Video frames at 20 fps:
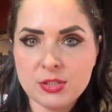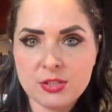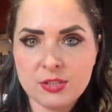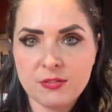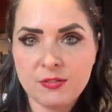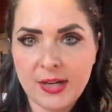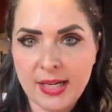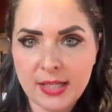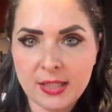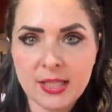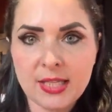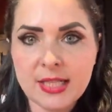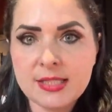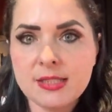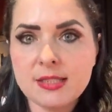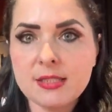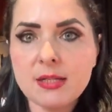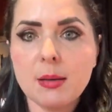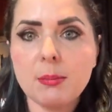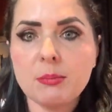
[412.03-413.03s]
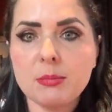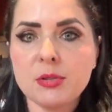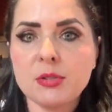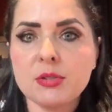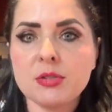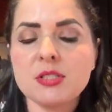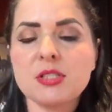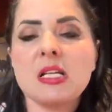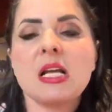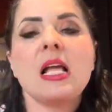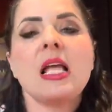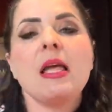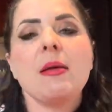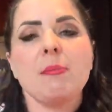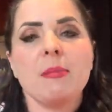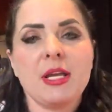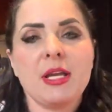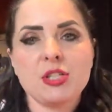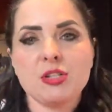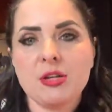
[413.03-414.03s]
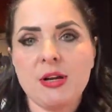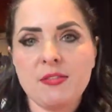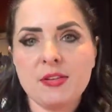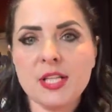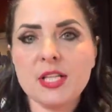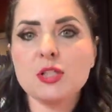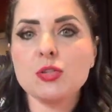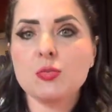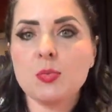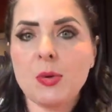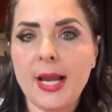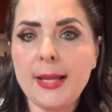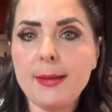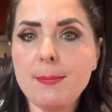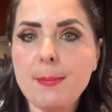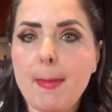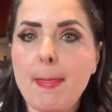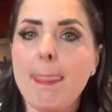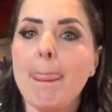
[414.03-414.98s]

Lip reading: to finalize the numbers, make sure everything's right.